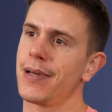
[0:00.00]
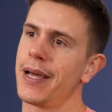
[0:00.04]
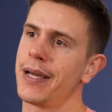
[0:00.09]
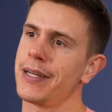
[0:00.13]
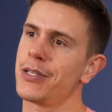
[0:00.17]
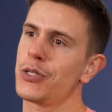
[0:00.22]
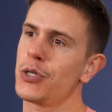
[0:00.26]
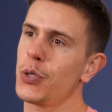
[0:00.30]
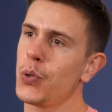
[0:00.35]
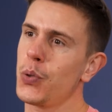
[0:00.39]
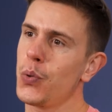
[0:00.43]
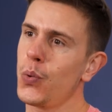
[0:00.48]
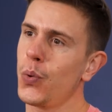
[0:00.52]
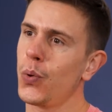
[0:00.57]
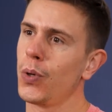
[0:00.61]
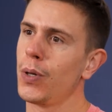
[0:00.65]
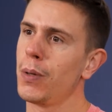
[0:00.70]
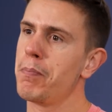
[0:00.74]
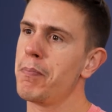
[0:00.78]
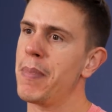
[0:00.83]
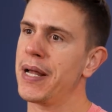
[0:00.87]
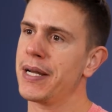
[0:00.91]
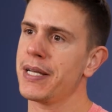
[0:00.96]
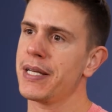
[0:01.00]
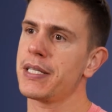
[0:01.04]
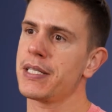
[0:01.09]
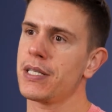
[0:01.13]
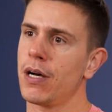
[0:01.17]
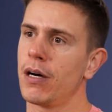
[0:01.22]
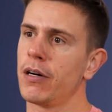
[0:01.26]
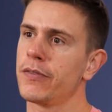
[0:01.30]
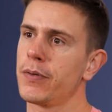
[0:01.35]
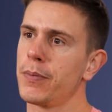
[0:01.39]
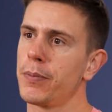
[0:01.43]
a tool many
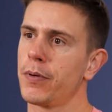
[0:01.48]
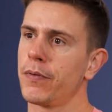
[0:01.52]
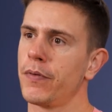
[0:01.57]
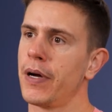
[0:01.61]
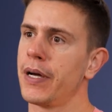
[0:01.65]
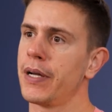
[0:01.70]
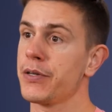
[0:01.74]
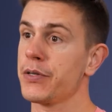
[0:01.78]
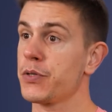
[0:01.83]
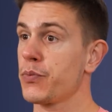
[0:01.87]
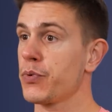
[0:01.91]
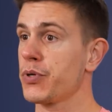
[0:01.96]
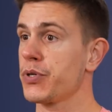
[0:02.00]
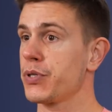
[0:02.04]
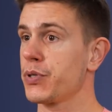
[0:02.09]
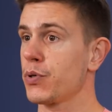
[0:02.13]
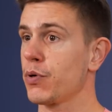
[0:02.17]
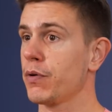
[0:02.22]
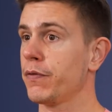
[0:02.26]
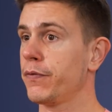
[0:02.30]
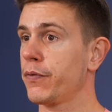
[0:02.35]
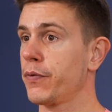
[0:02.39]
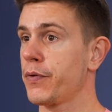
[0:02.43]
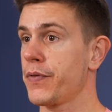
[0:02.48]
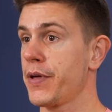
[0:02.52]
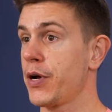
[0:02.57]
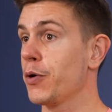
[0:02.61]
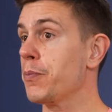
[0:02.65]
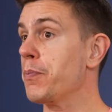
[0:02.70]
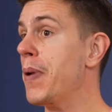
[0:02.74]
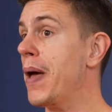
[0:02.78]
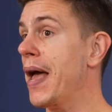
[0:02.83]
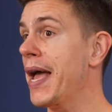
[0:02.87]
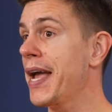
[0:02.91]
software providers reserve for their
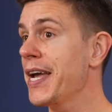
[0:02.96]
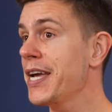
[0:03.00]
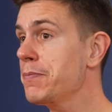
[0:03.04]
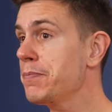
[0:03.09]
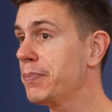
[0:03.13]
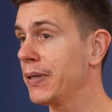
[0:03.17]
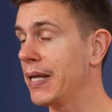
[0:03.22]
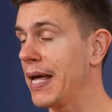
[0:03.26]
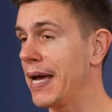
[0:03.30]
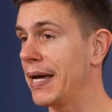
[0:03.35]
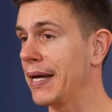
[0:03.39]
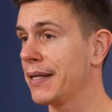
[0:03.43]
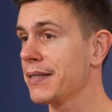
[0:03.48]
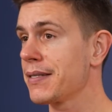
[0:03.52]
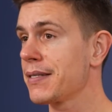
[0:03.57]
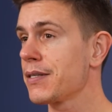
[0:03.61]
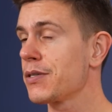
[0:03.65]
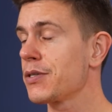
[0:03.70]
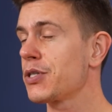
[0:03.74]
paid plans,